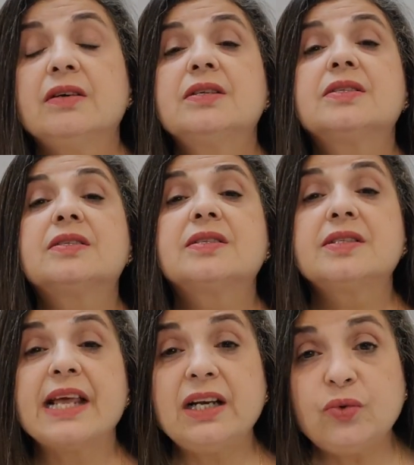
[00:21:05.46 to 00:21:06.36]

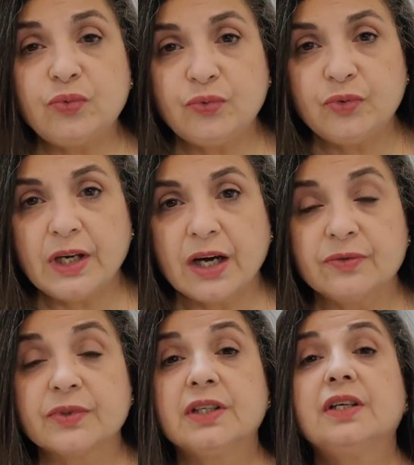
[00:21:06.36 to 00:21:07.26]
self
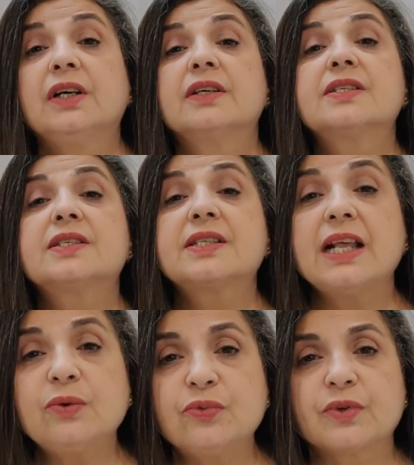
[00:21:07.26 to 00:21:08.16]
love,
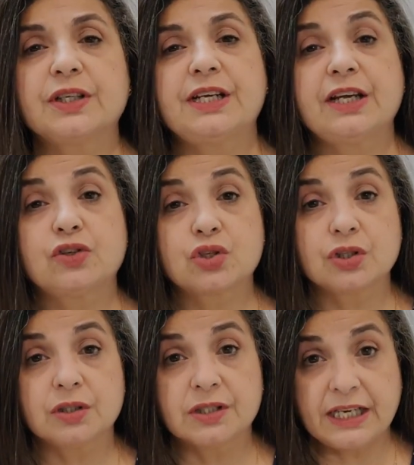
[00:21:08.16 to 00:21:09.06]
self
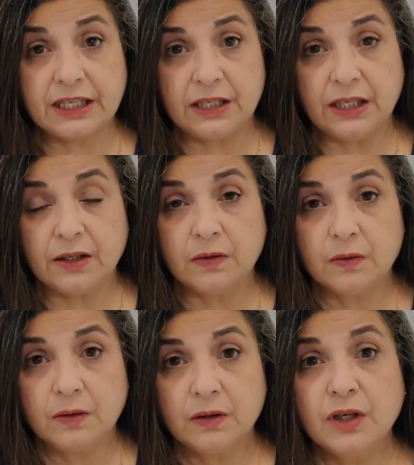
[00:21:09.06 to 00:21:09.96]
connection technique.
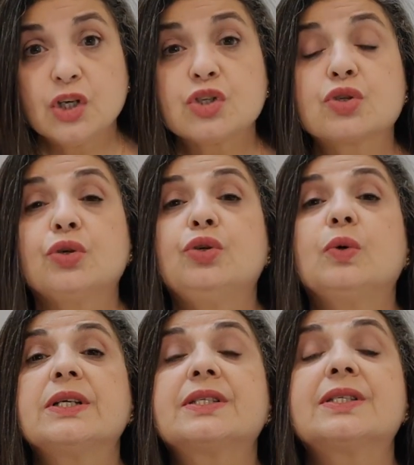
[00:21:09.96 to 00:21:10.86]
So you
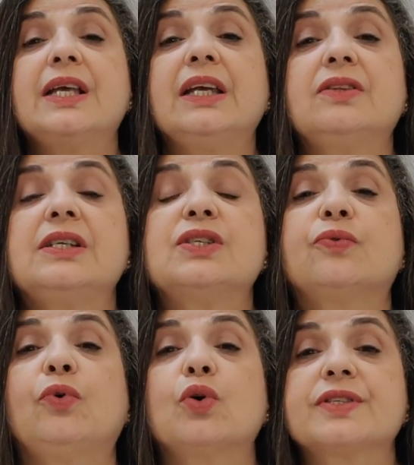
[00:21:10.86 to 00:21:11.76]
are saying these
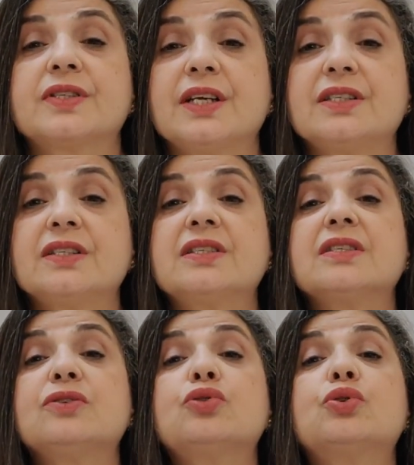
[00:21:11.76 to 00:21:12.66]
four
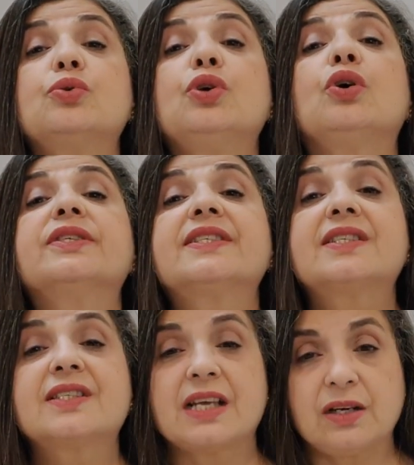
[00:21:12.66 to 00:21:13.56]
sentences to
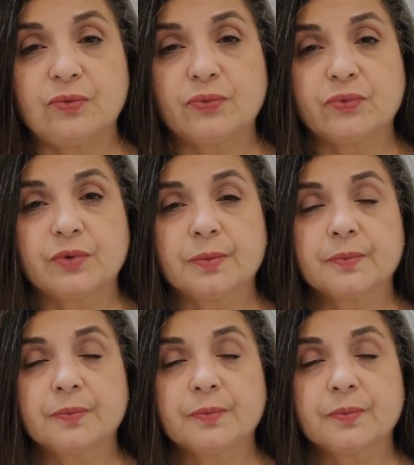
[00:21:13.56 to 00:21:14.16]
yourself.